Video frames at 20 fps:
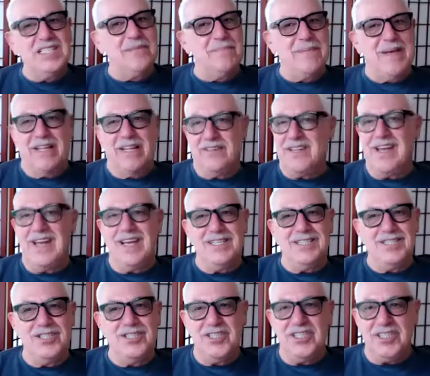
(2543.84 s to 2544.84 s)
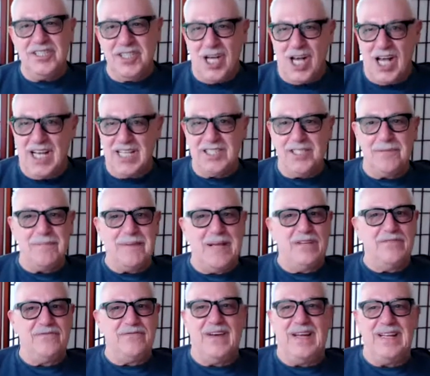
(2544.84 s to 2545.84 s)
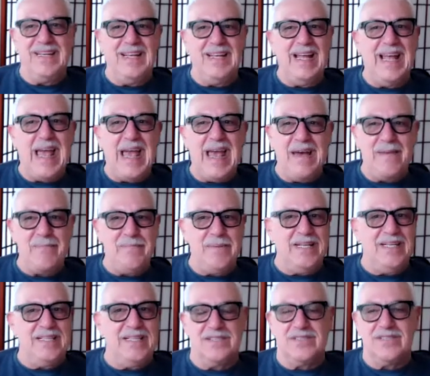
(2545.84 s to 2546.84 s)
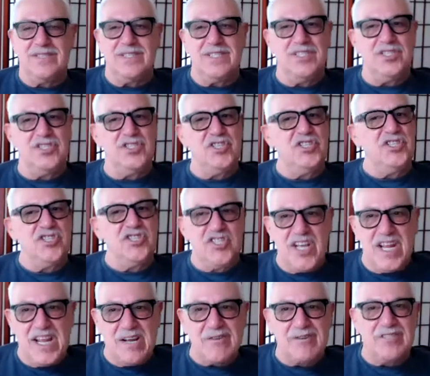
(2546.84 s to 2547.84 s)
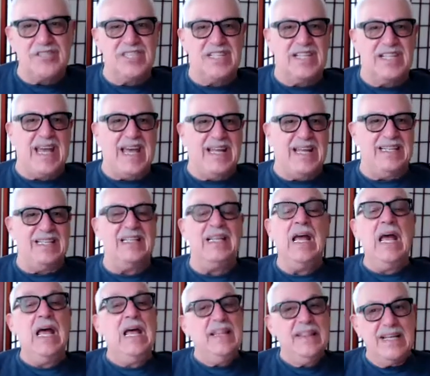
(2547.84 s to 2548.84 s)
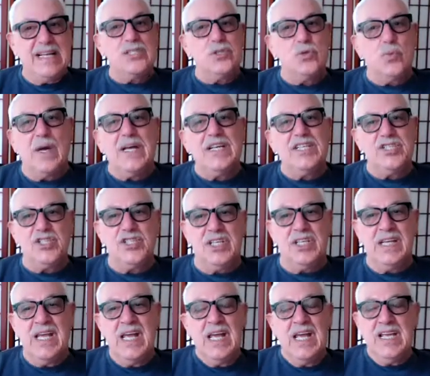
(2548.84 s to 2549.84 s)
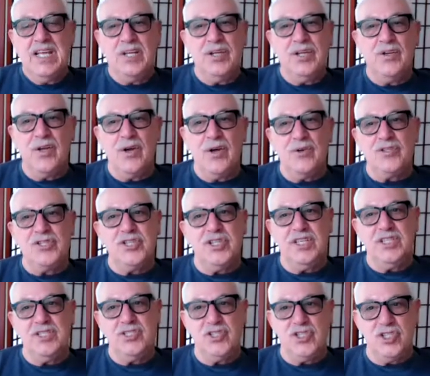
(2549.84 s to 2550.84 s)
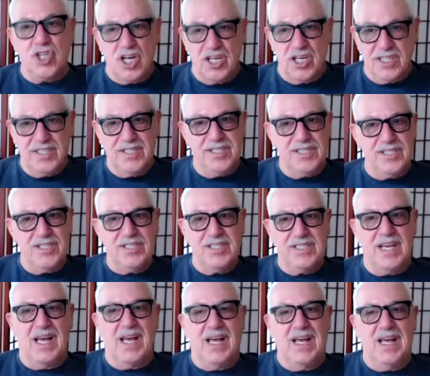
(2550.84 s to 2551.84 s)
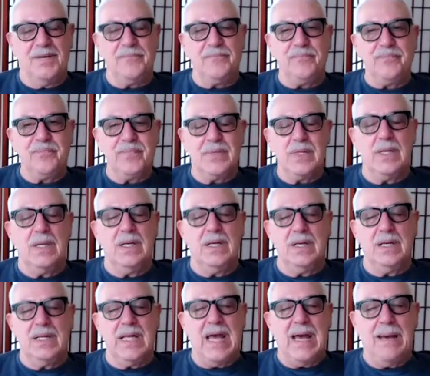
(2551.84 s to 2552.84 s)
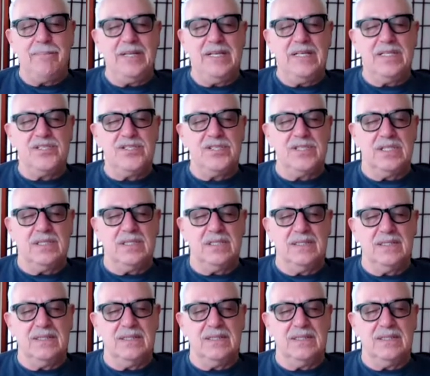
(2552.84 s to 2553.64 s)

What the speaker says: about that. And she talks about finding happiness. And she shares that. And that's why she started this Happiness and